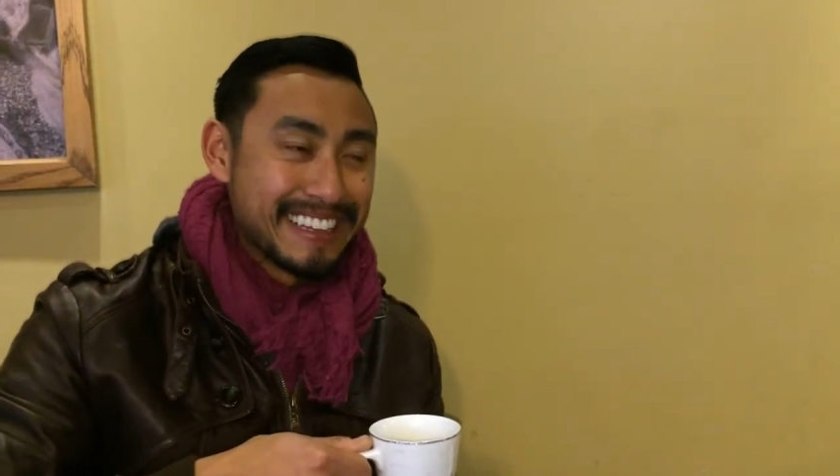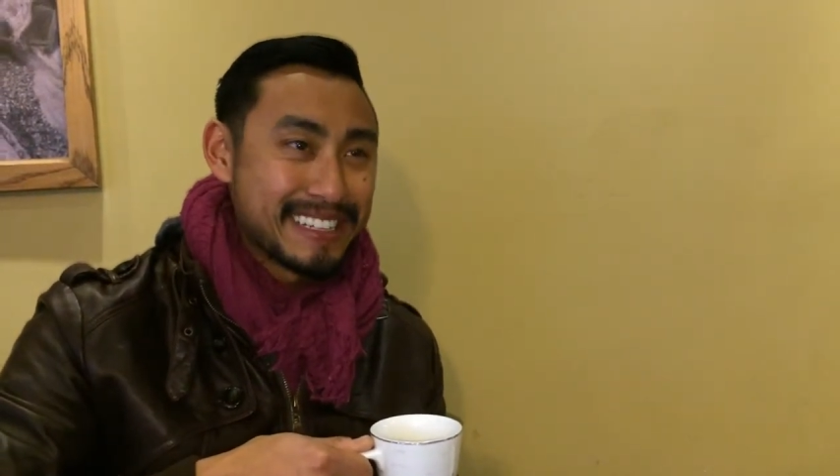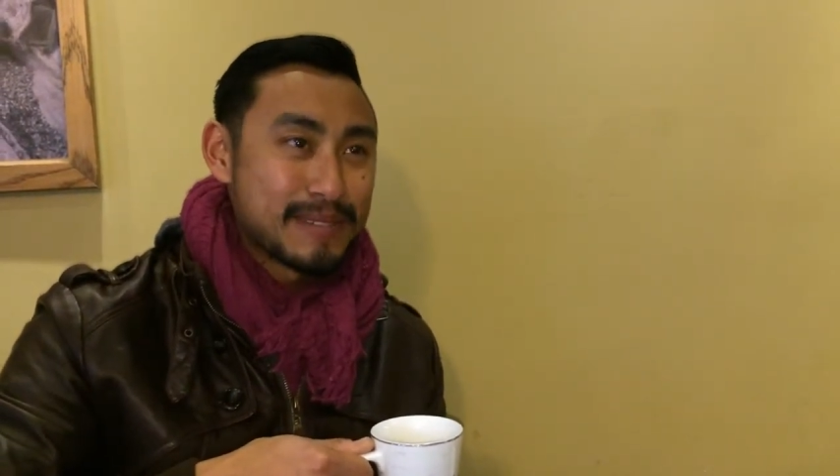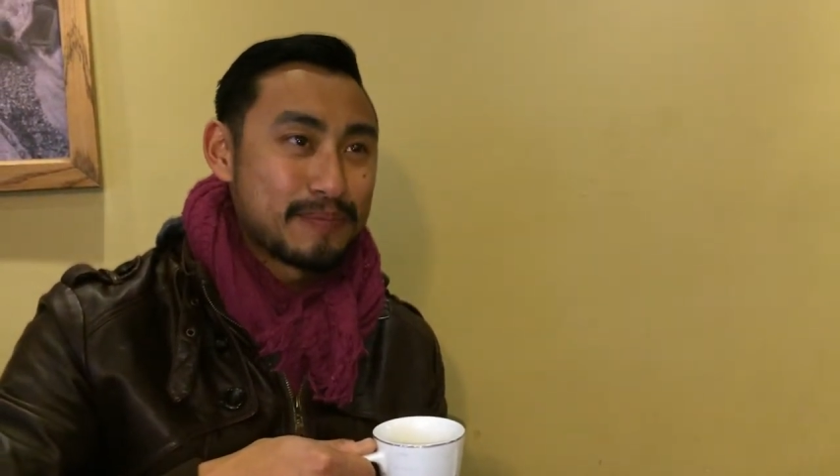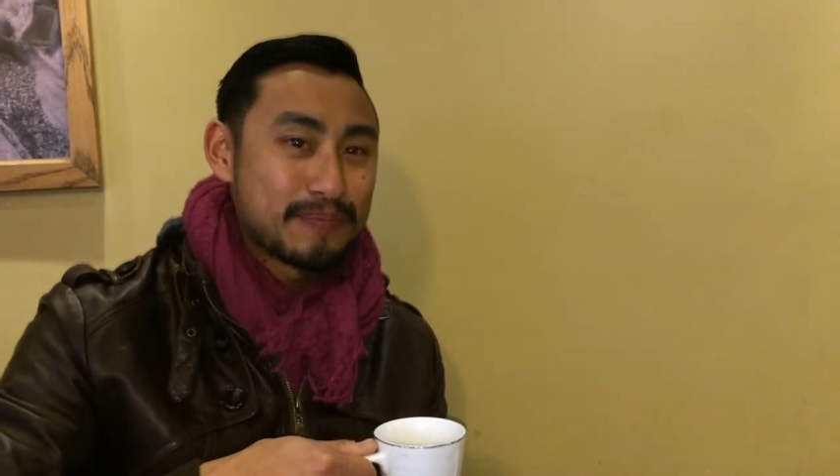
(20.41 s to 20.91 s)

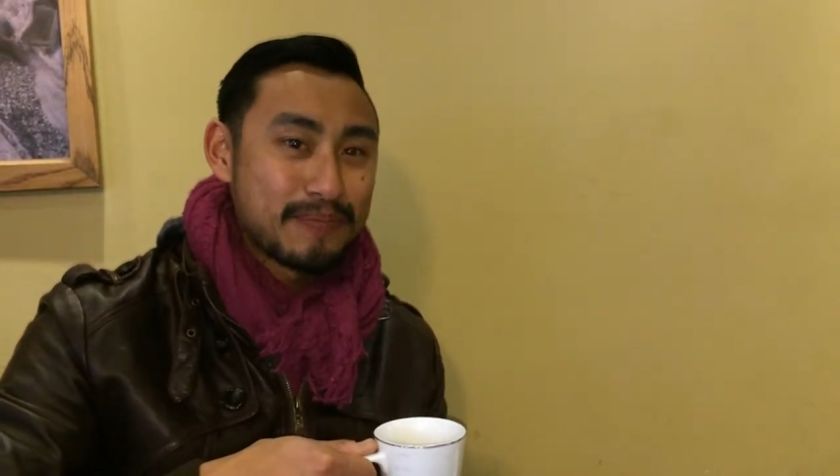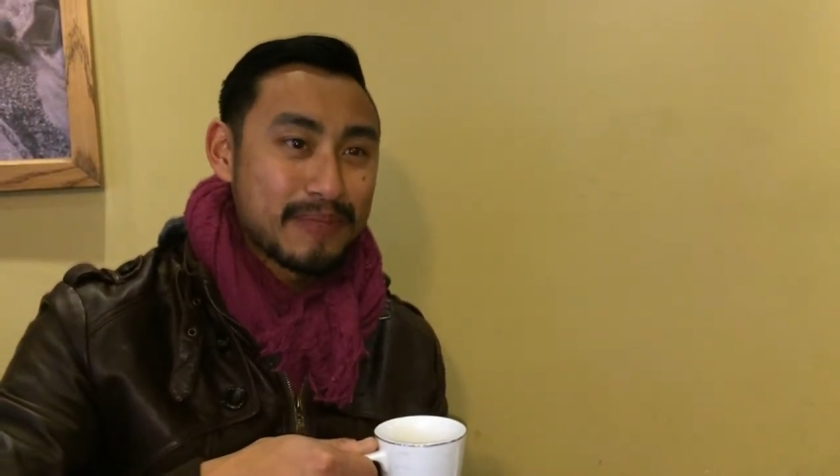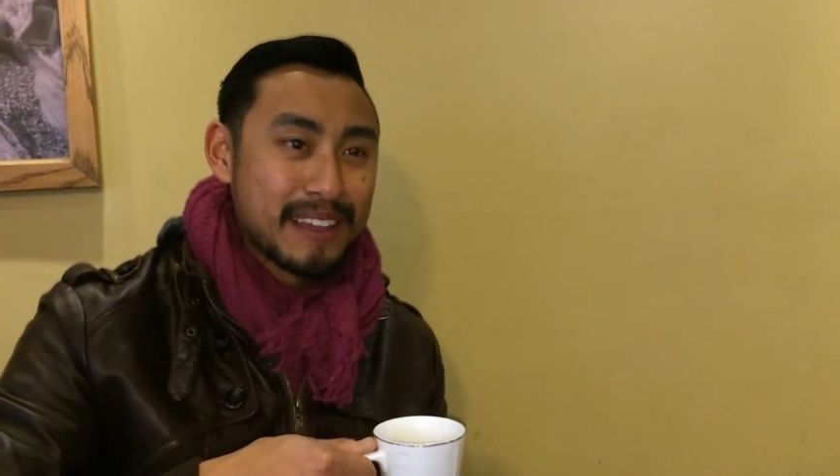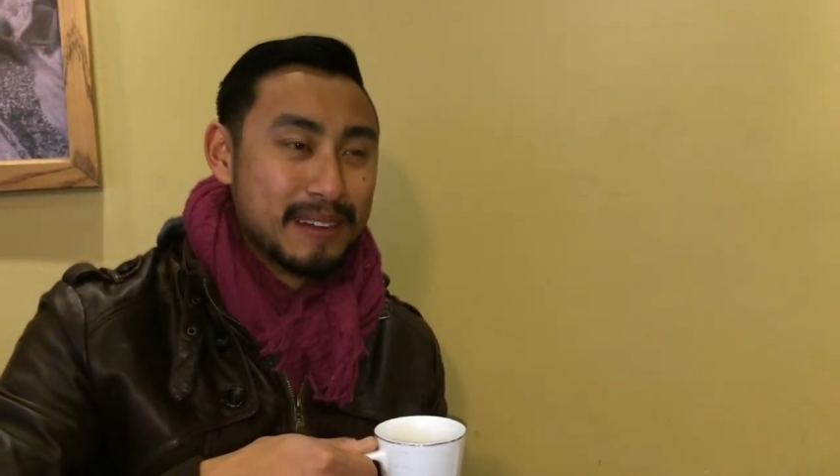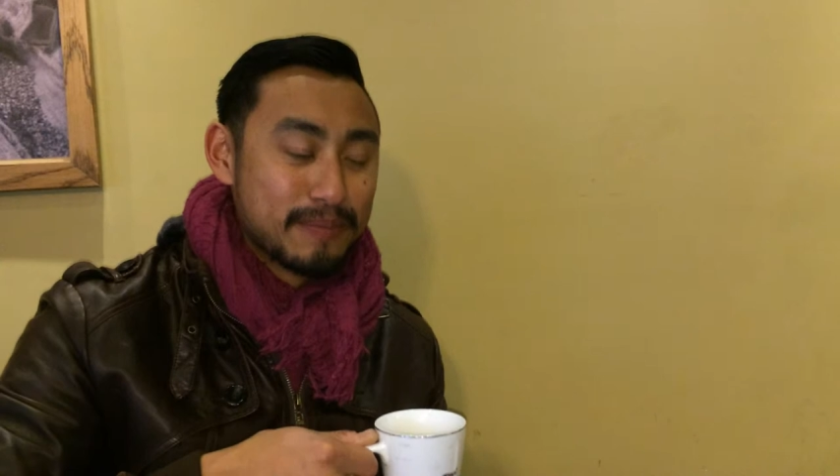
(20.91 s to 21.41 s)
What does it
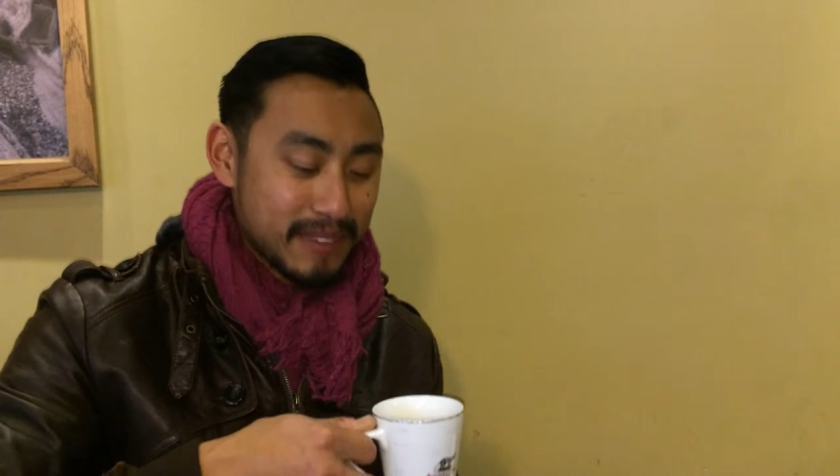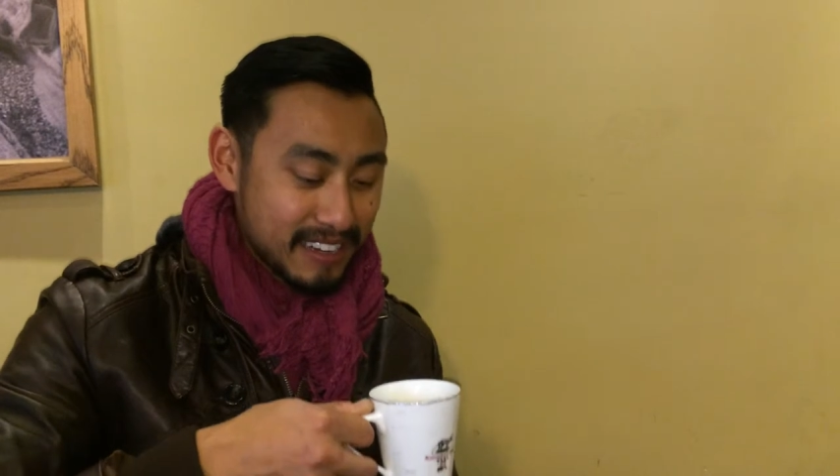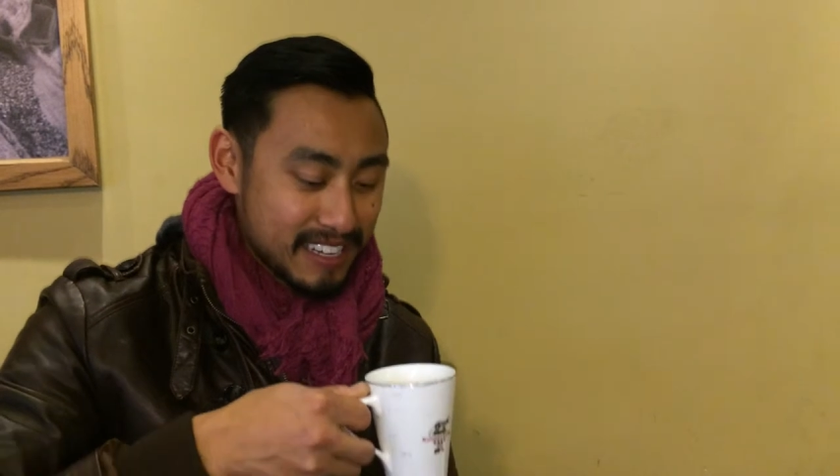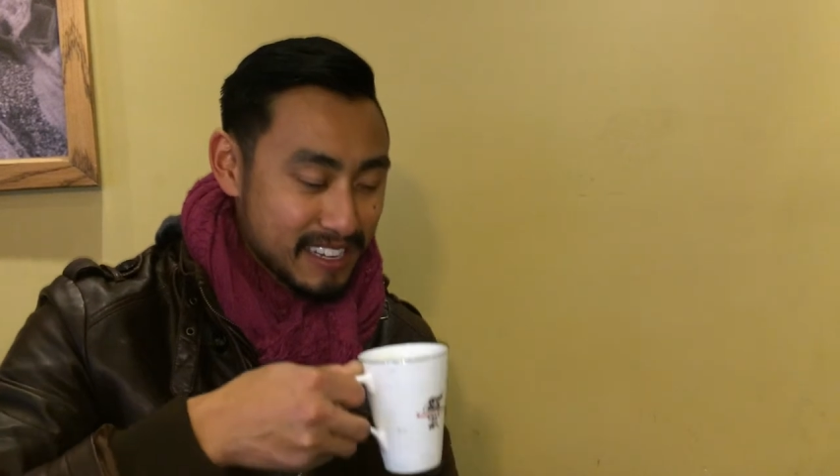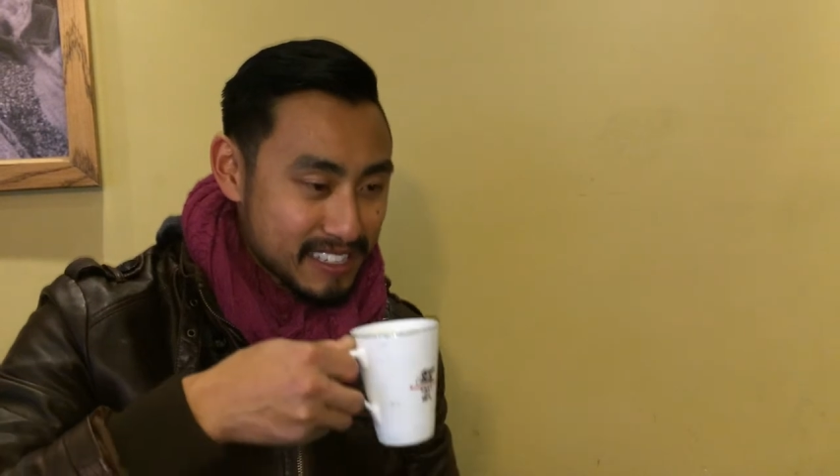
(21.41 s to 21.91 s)
taste like?
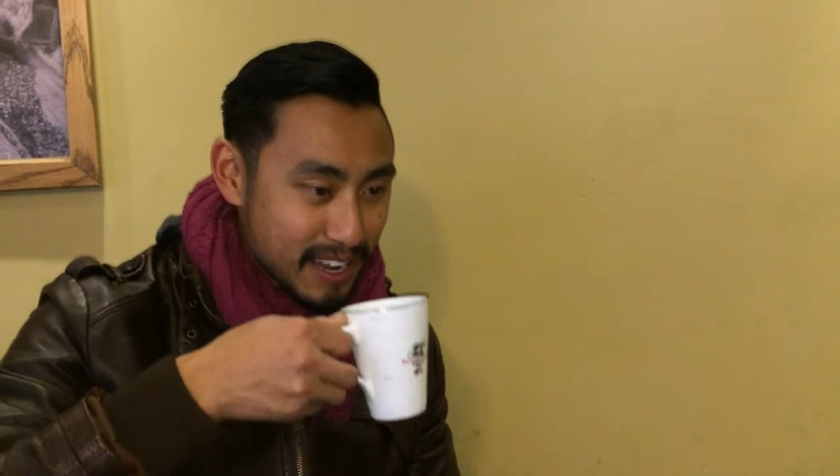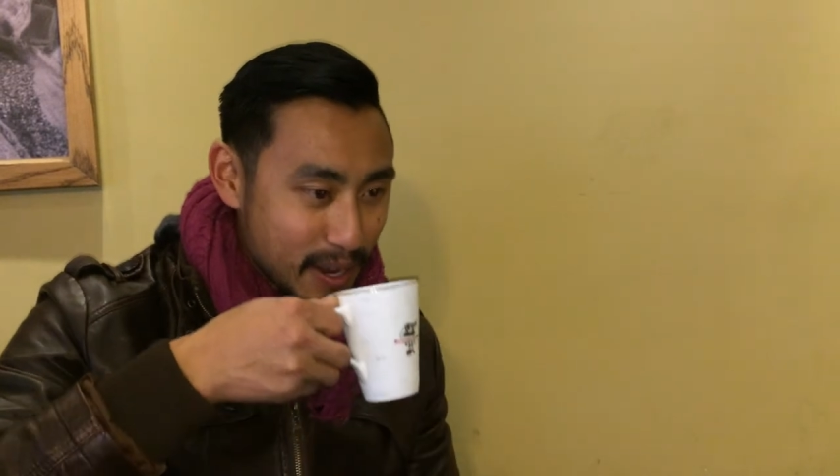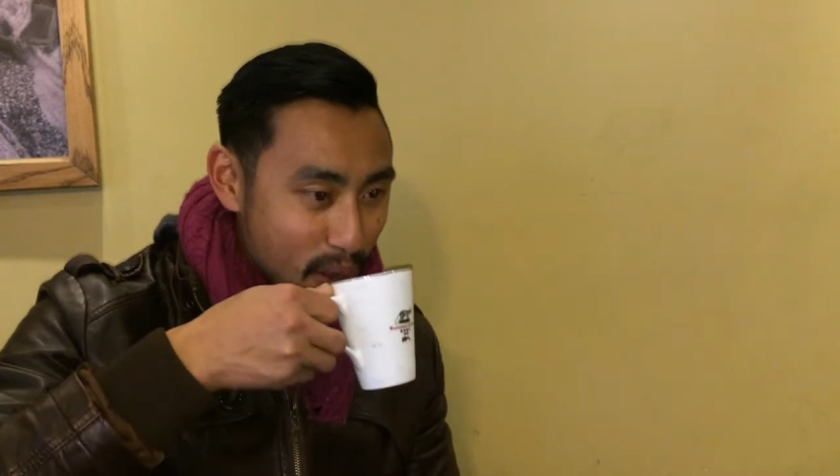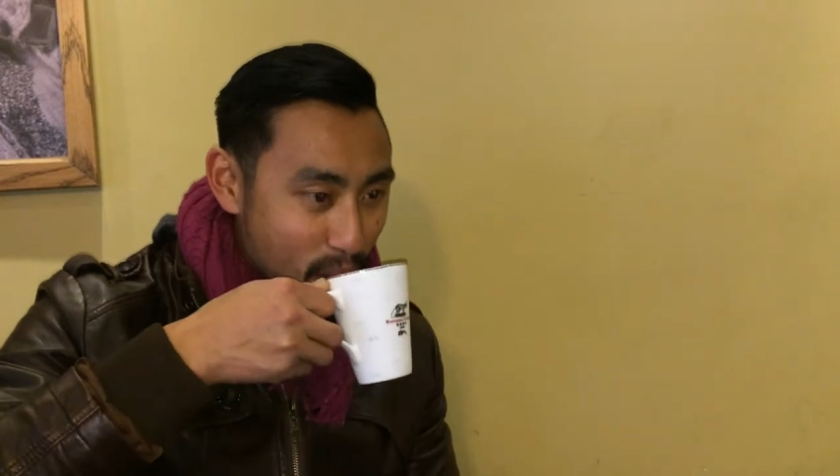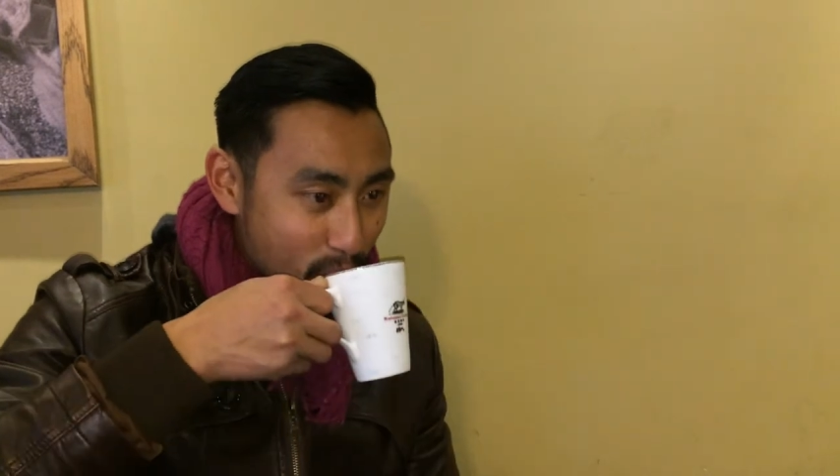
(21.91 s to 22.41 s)
Tastes like.